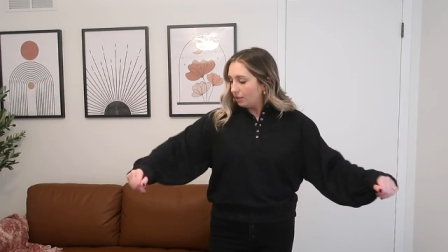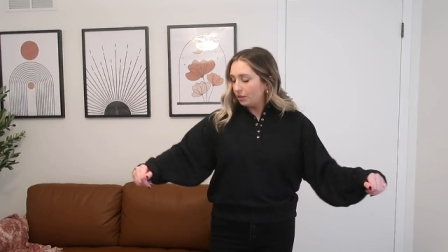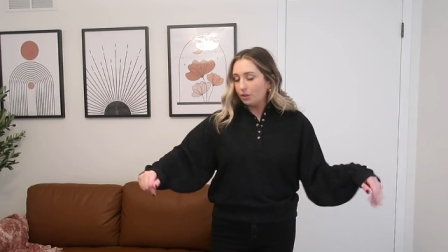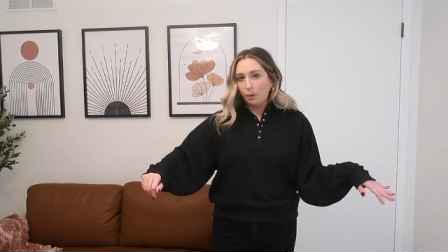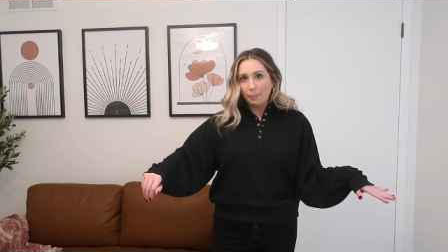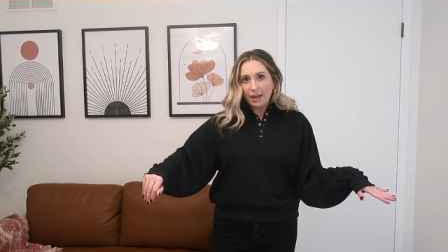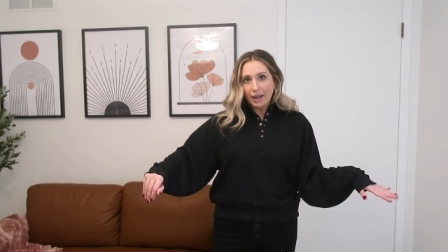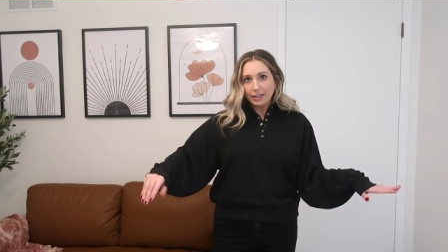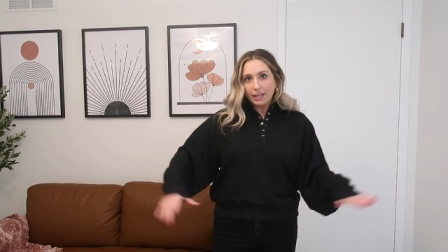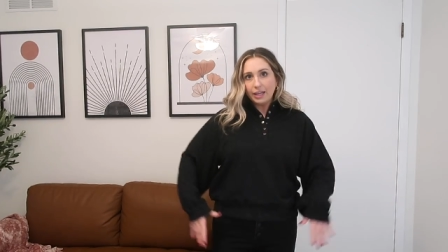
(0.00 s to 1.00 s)
a little
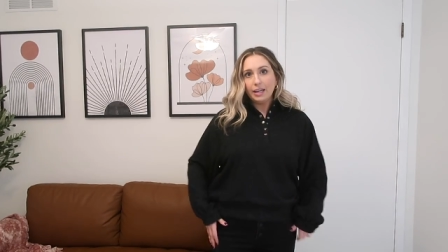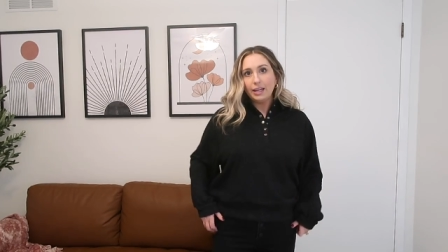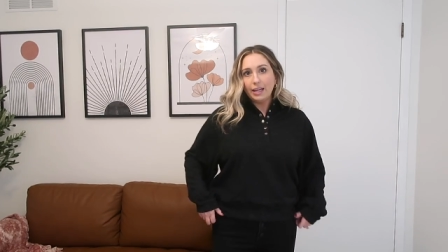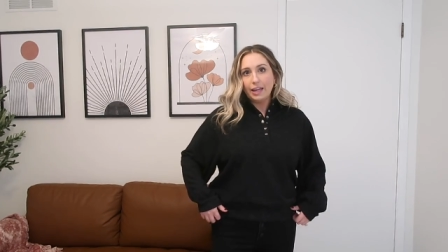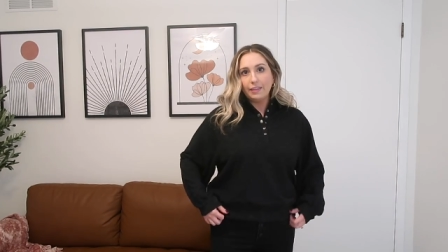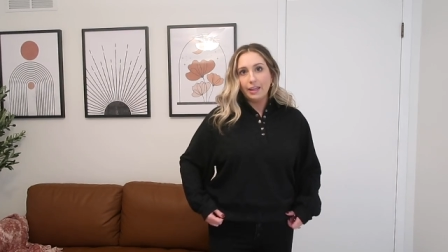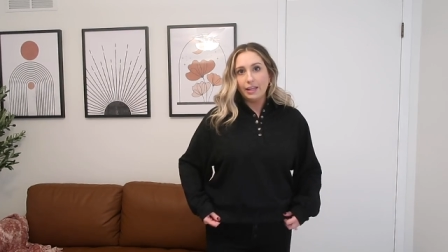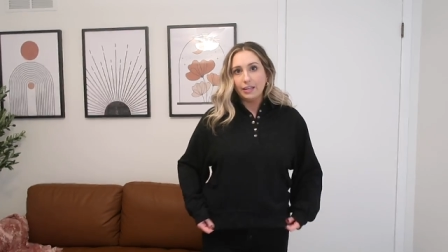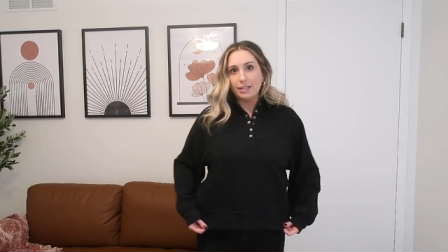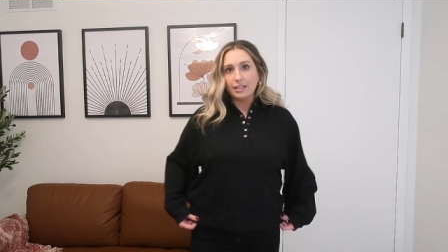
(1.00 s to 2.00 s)
baggy and
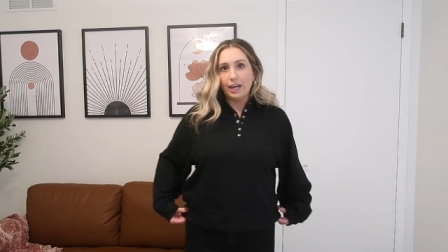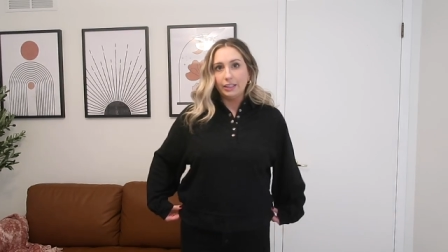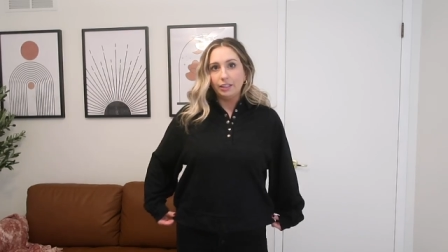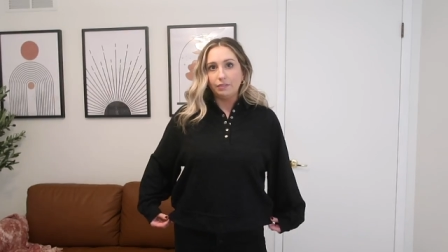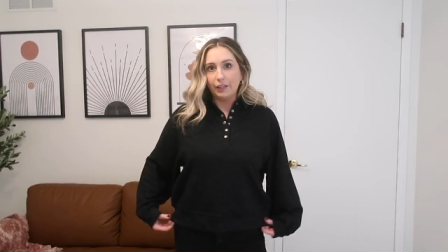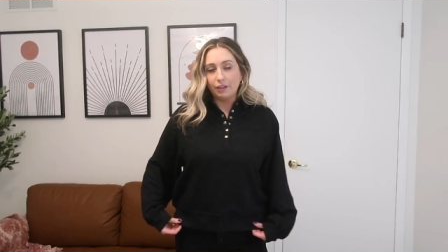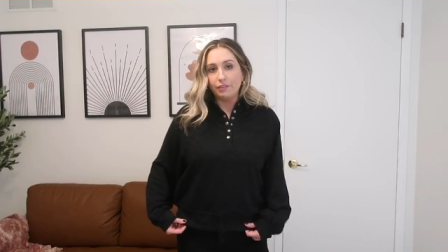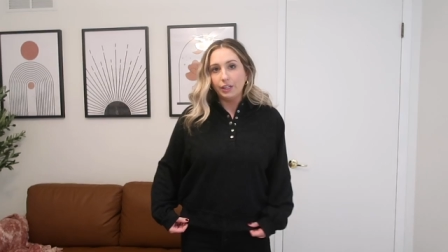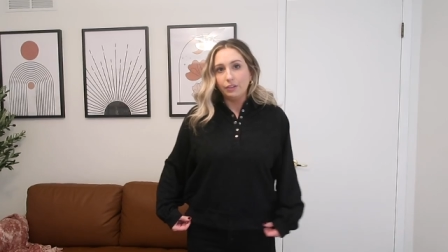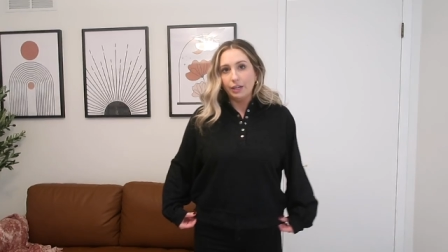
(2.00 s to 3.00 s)
then it's kind of like
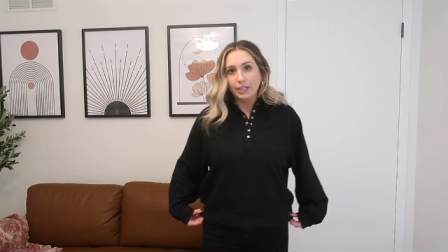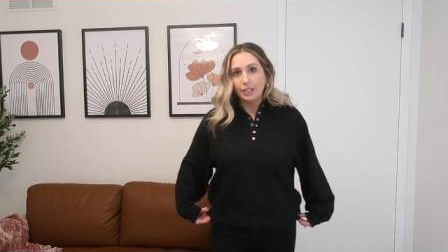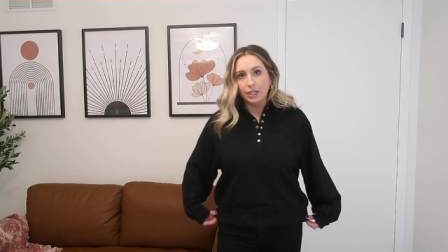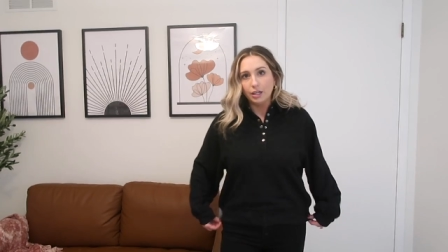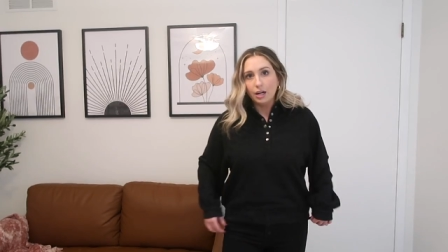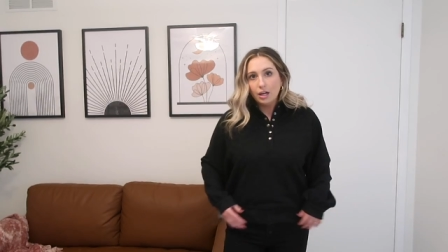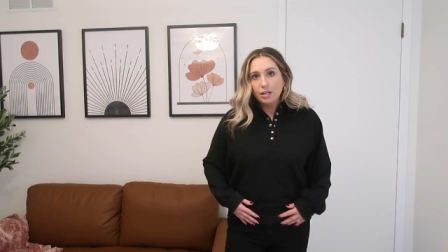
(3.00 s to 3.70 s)
fitted right here.